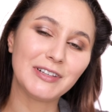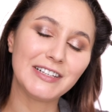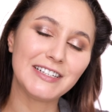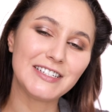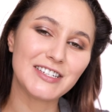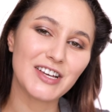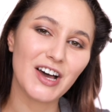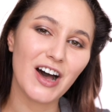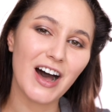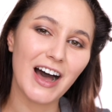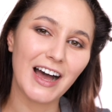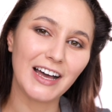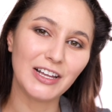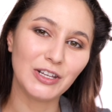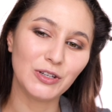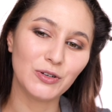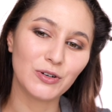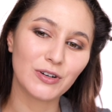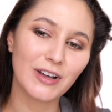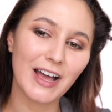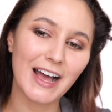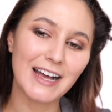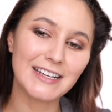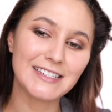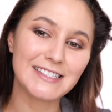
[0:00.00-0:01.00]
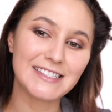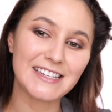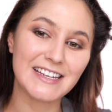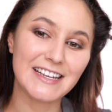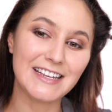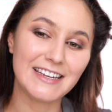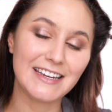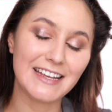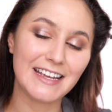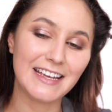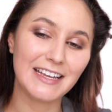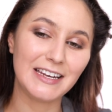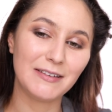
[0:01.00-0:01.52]
glitter eye look as
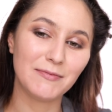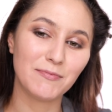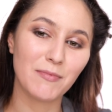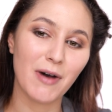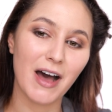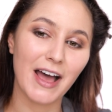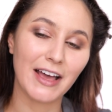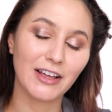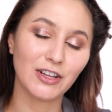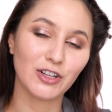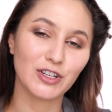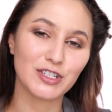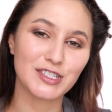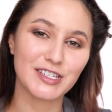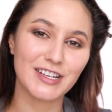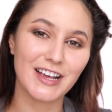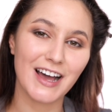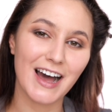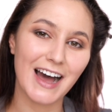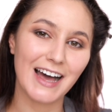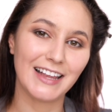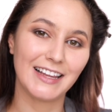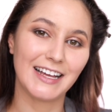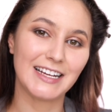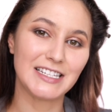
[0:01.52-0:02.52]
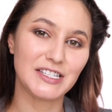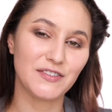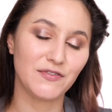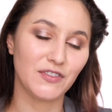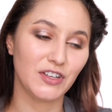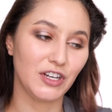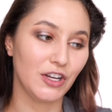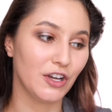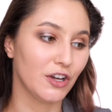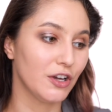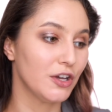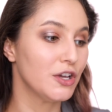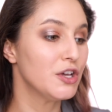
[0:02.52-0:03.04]
seen in my glossy highlights
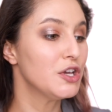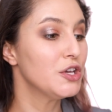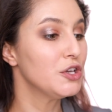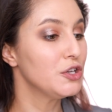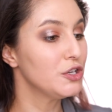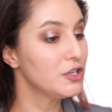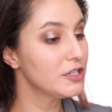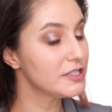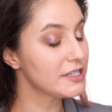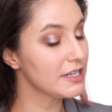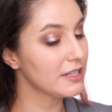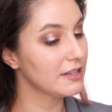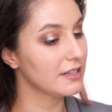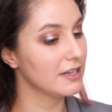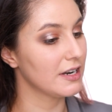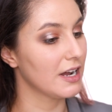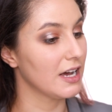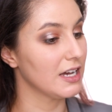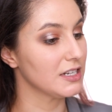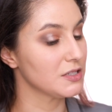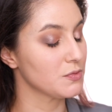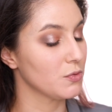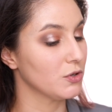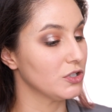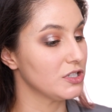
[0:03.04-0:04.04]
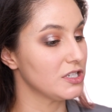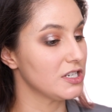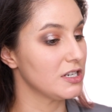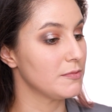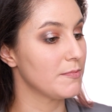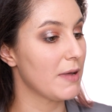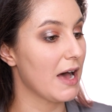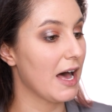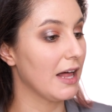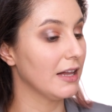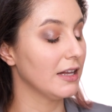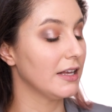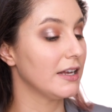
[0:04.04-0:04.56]
video using the NARS Wanted
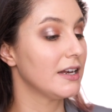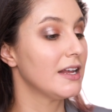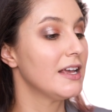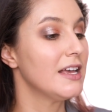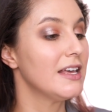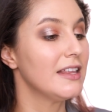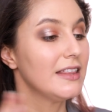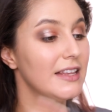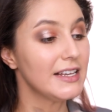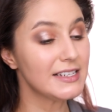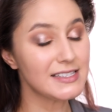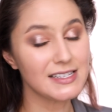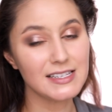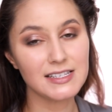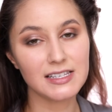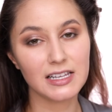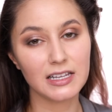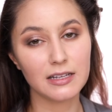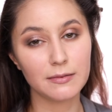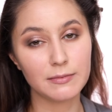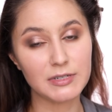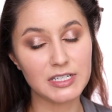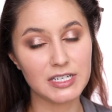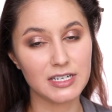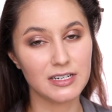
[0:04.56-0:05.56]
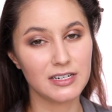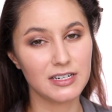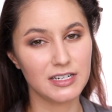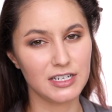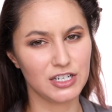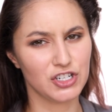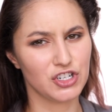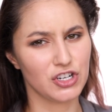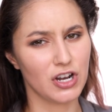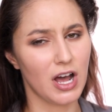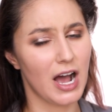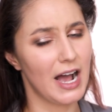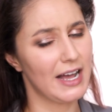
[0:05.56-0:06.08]
palette. This is a limited
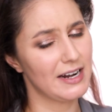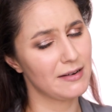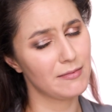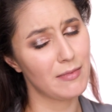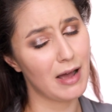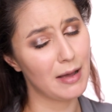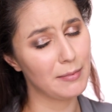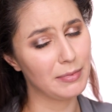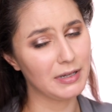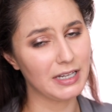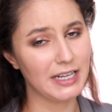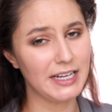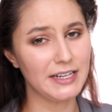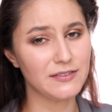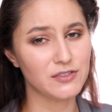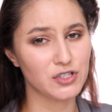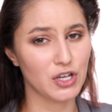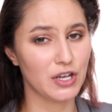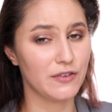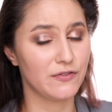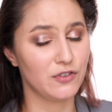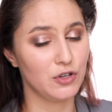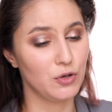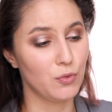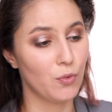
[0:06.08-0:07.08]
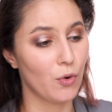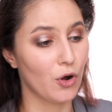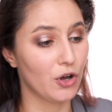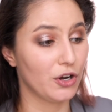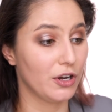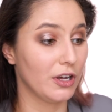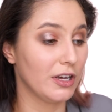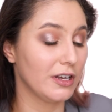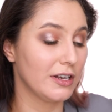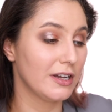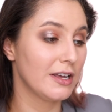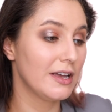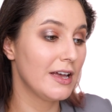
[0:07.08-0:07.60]
edition item, I believe. So if you want
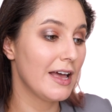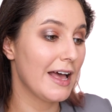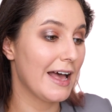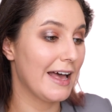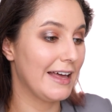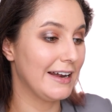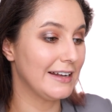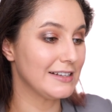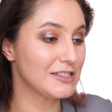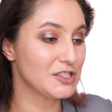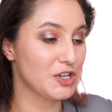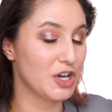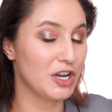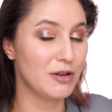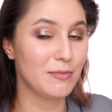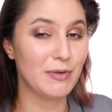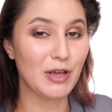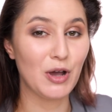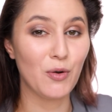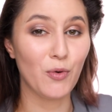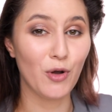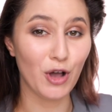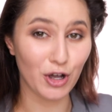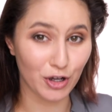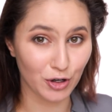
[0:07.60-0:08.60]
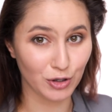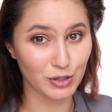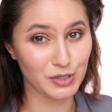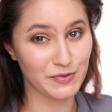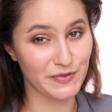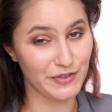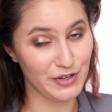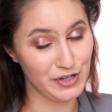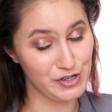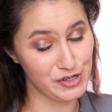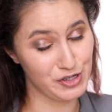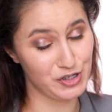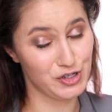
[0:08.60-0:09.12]
it and it's going to be a workhorse
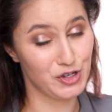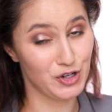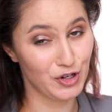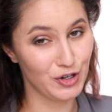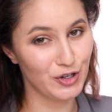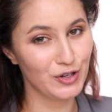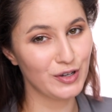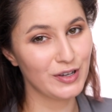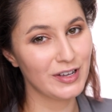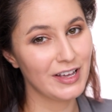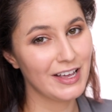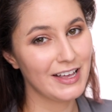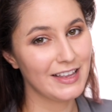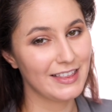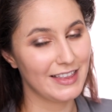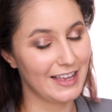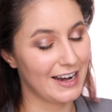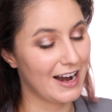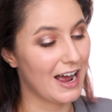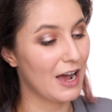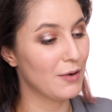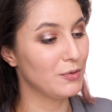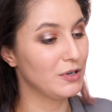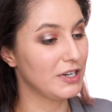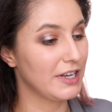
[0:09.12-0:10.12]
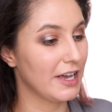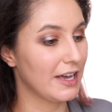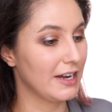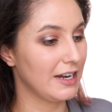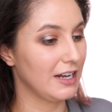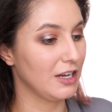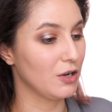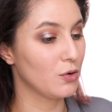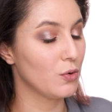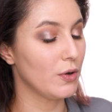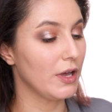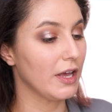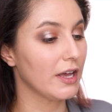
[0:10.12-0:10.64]
for you too, then I would get
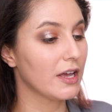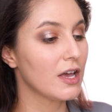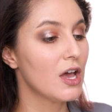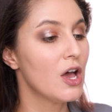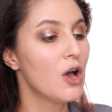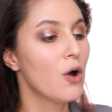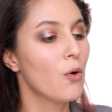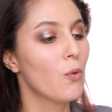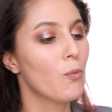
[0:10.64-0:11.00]
in quick.